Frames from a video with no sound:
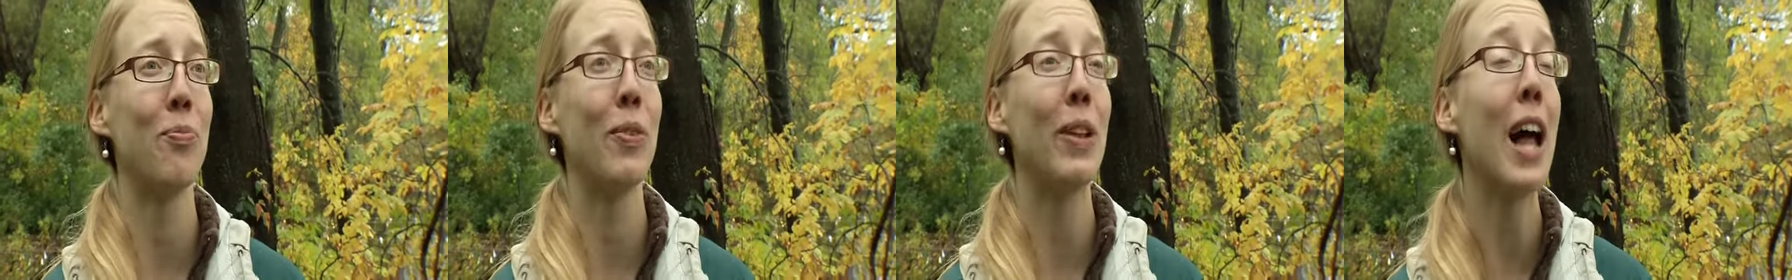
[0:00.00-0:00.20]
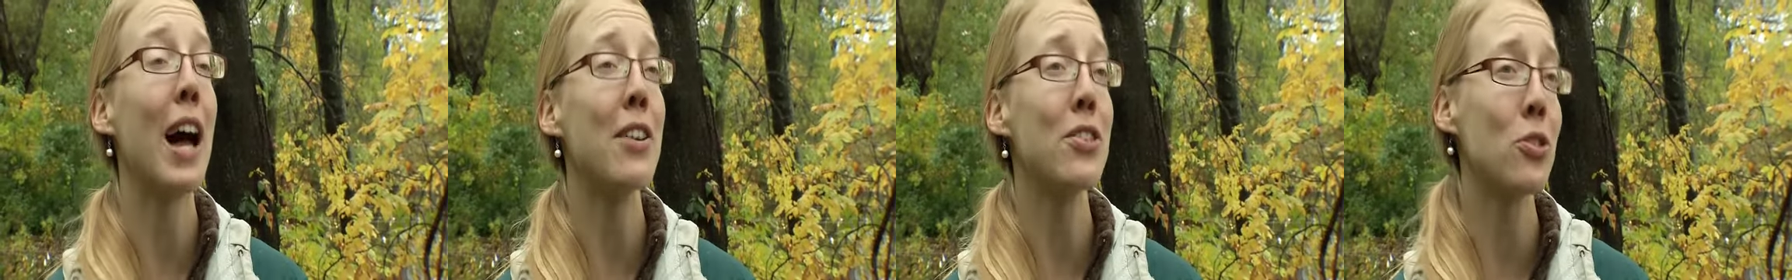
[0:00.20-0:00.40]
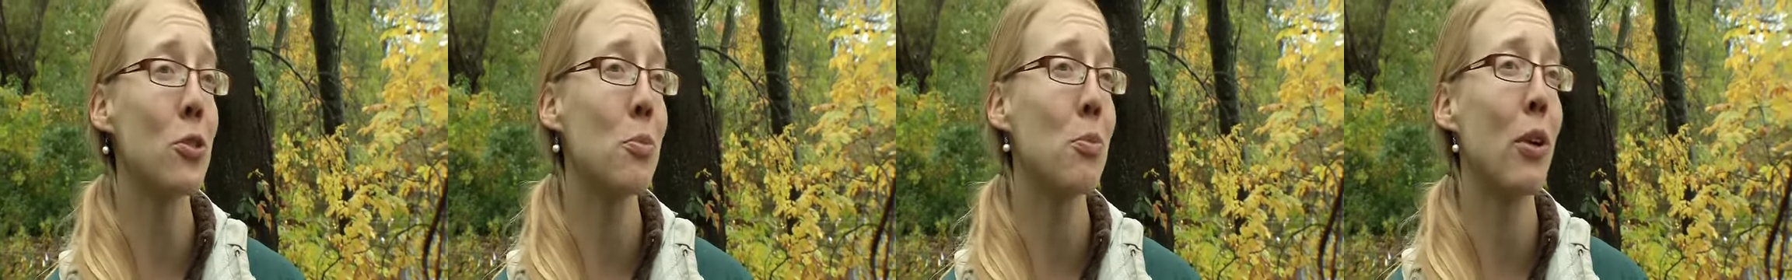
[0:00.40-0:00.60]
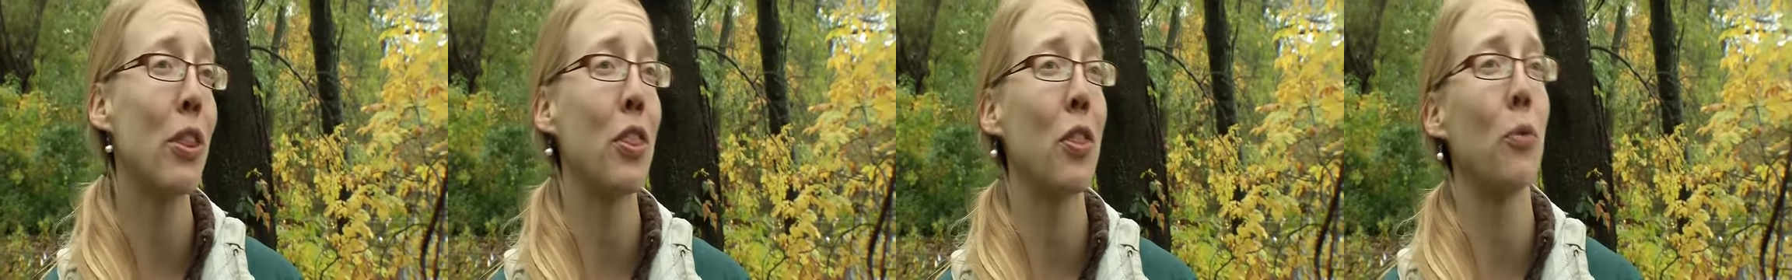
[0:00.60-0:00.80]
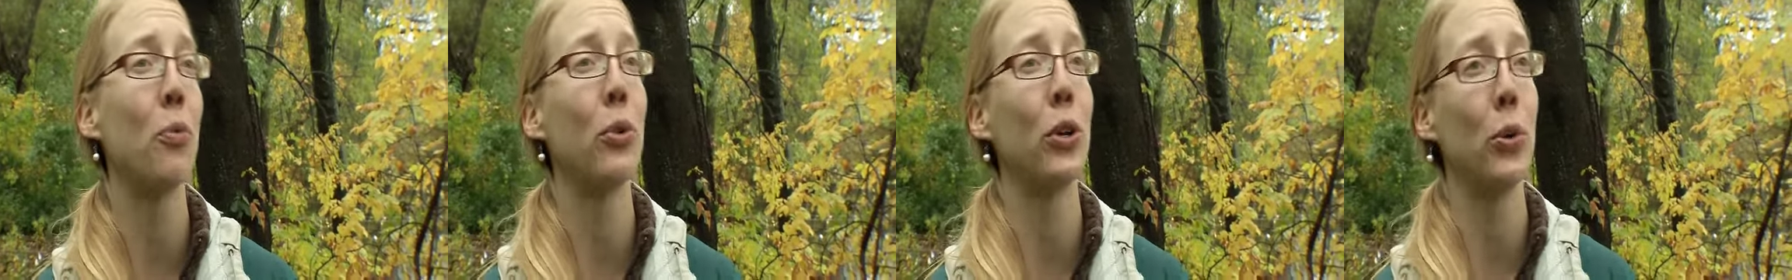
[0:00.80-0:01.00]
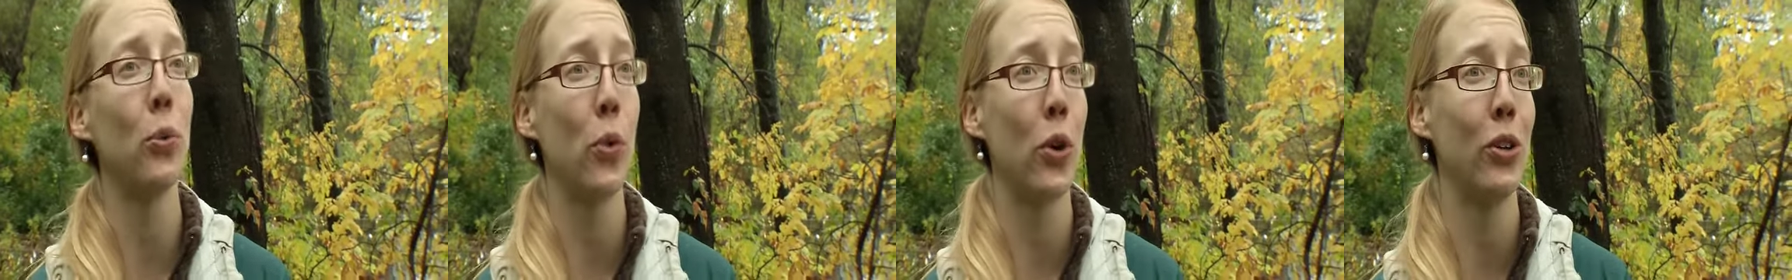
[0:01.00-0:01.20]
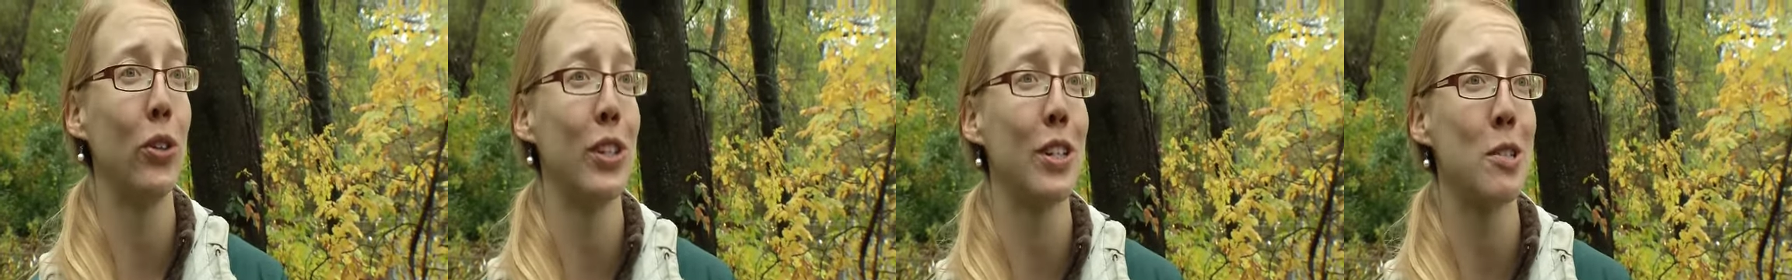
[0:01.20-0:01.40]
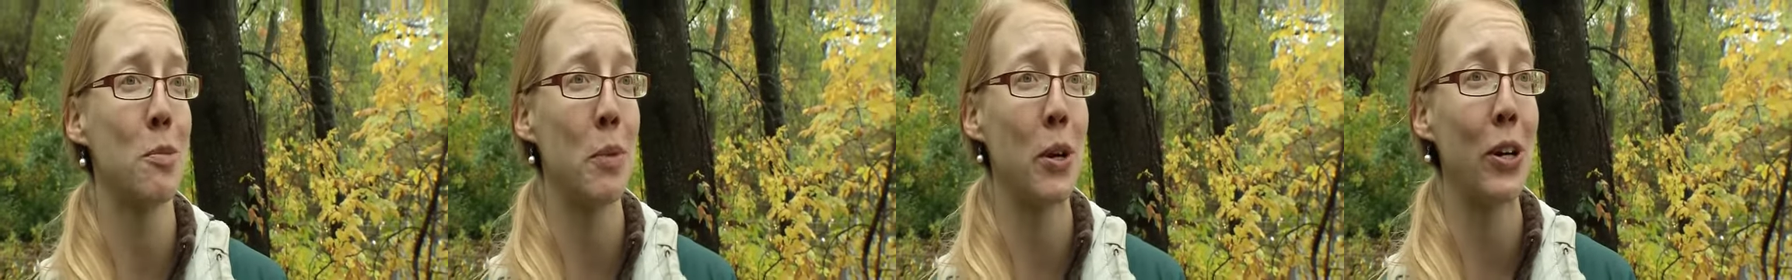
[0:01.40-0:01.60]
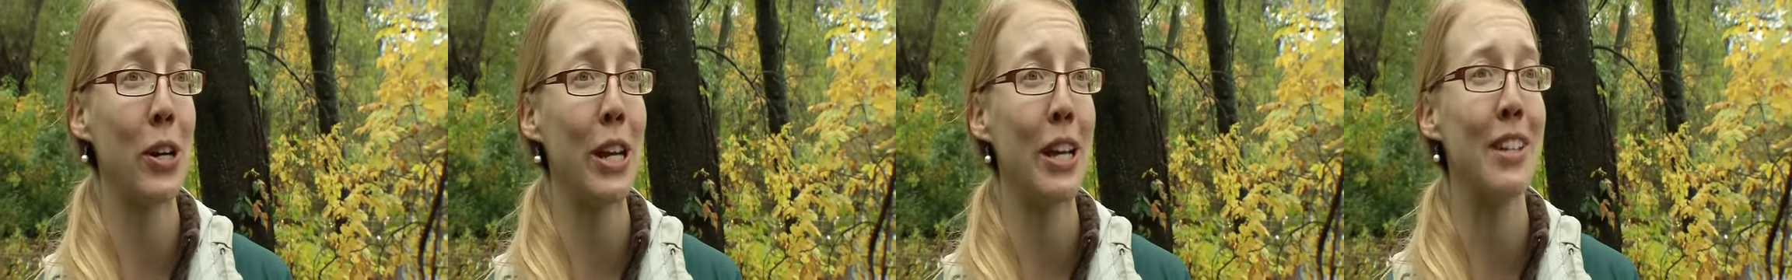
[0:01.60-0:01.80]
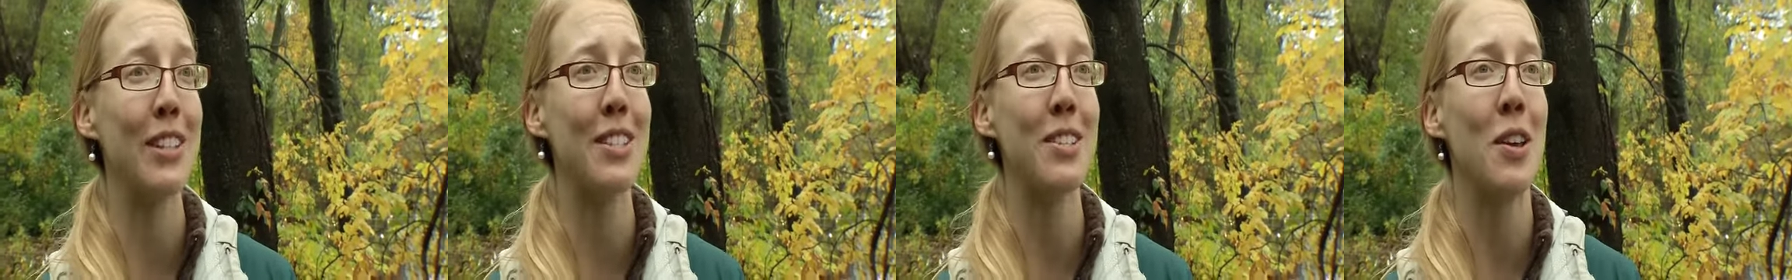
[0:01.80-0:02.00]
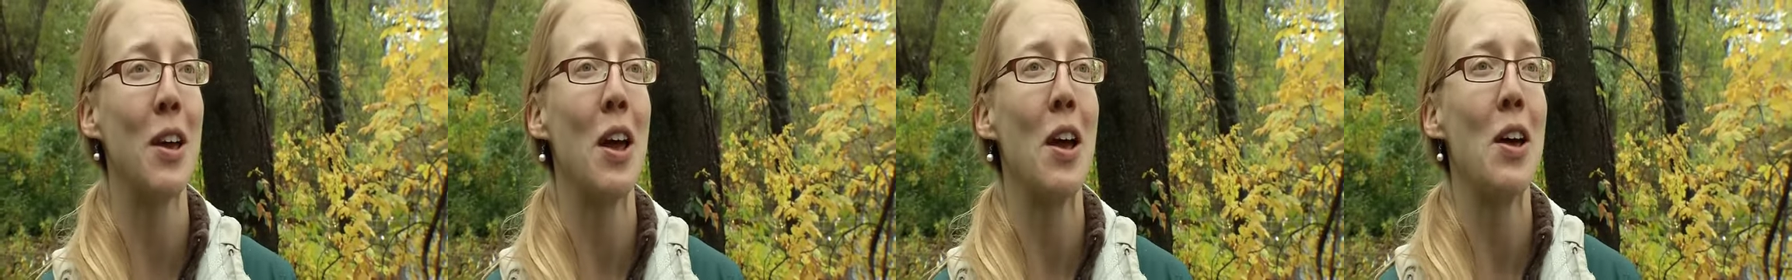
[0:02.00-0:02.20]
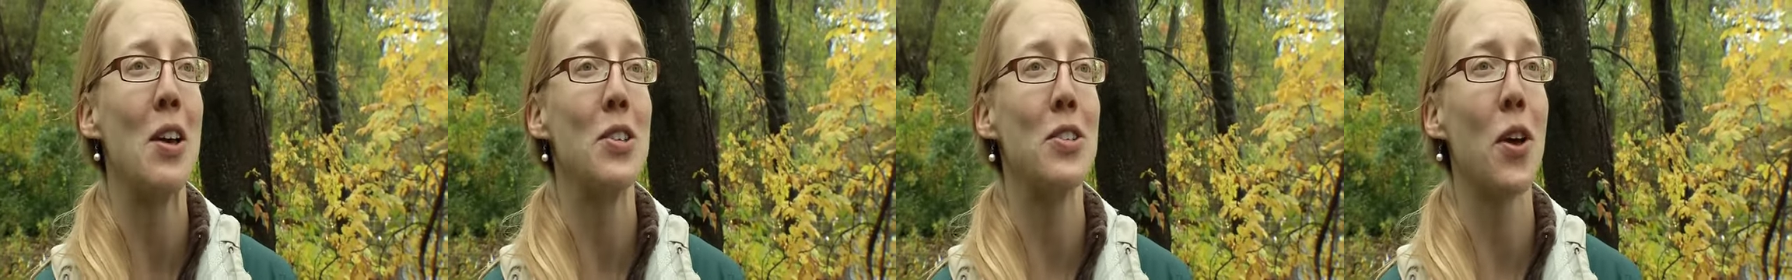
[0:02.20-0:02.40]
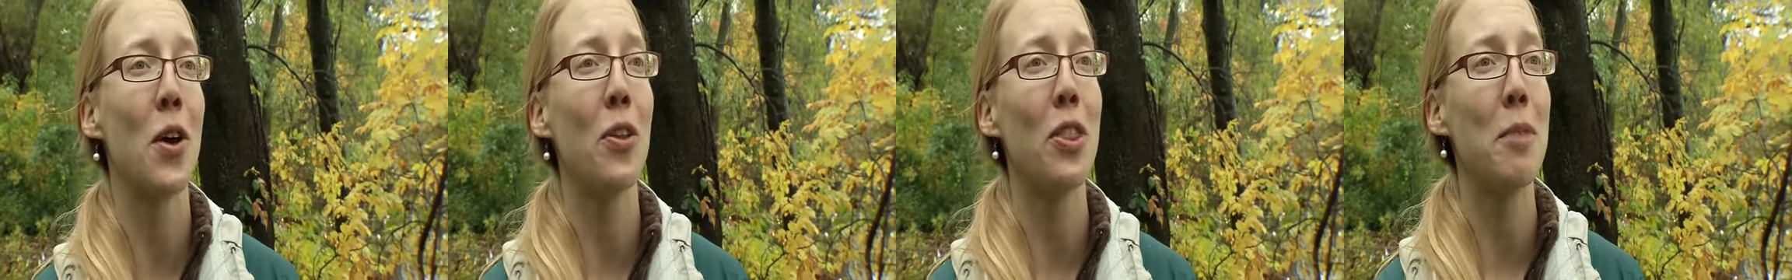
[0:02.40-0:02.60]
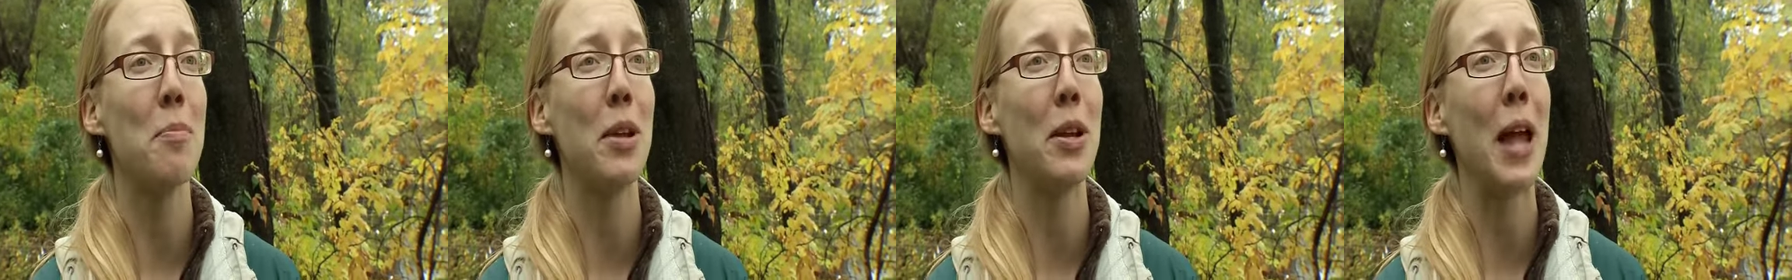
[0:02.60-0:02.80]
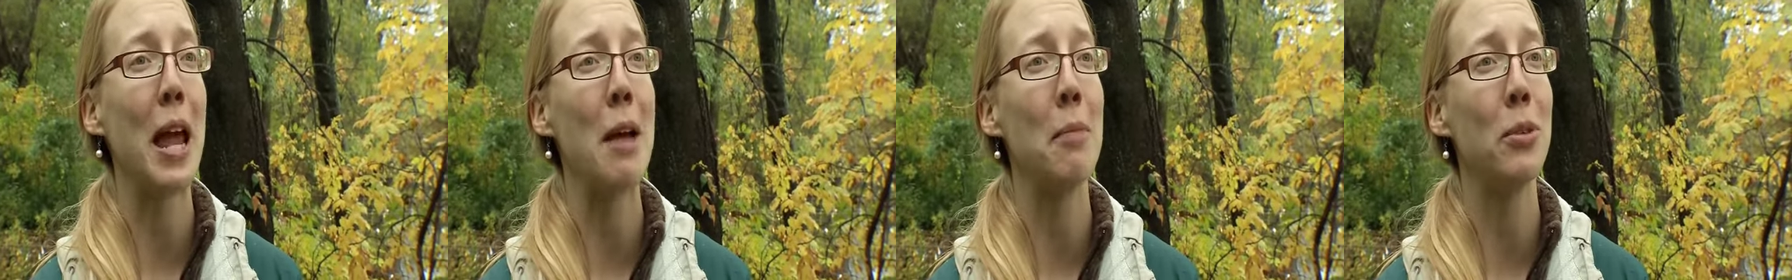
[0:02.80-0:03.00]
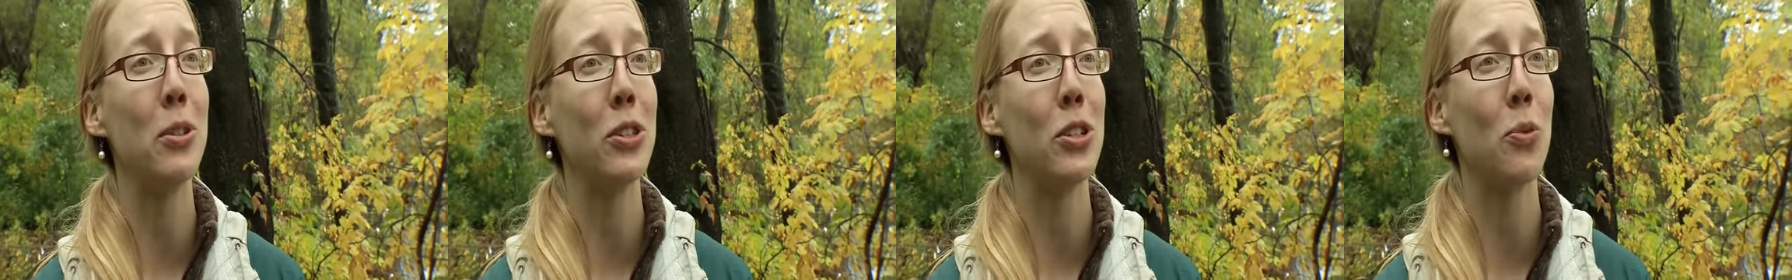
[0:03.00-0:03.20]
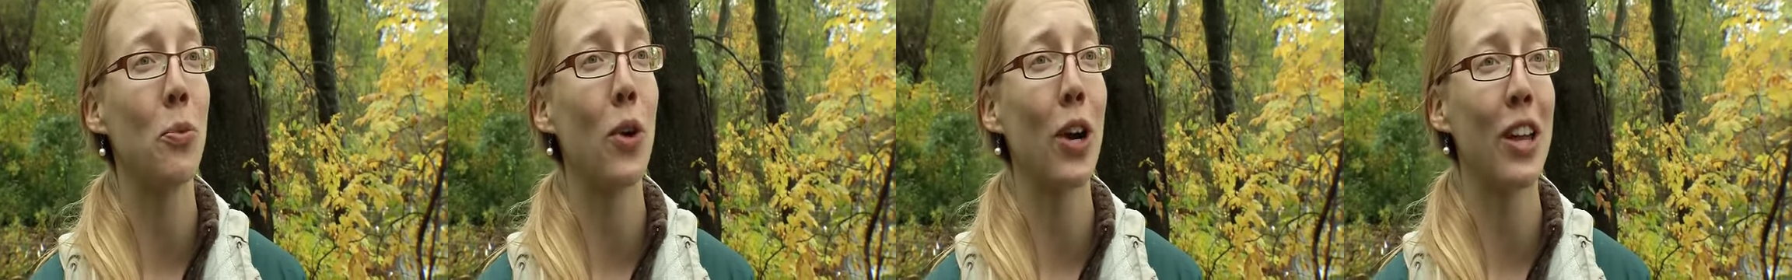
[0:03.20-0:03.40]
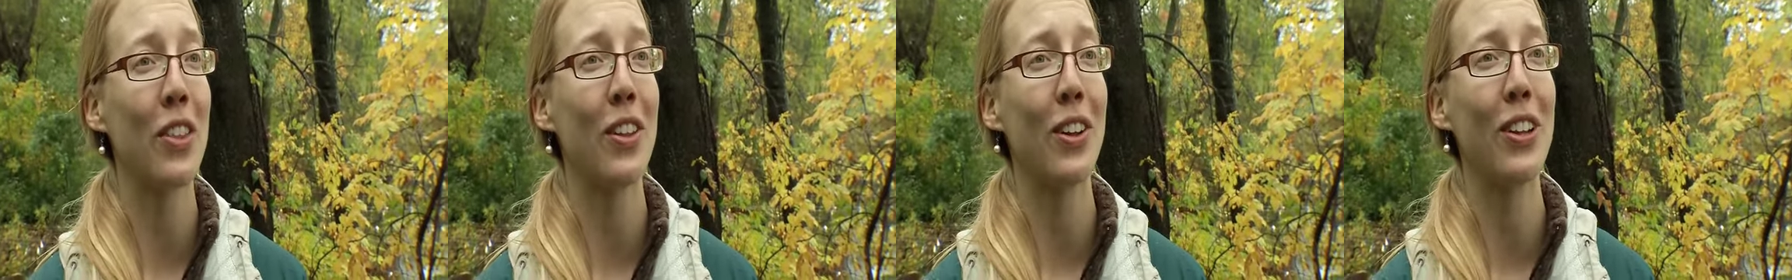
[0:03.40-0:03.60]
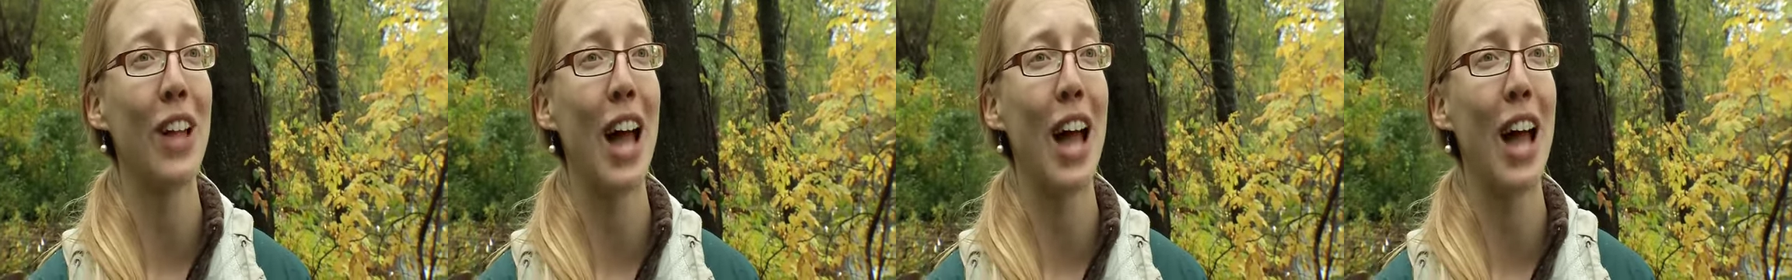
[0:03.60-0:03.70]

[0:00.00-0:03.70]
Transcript: classroom with the real world experience. So they've been able to work in the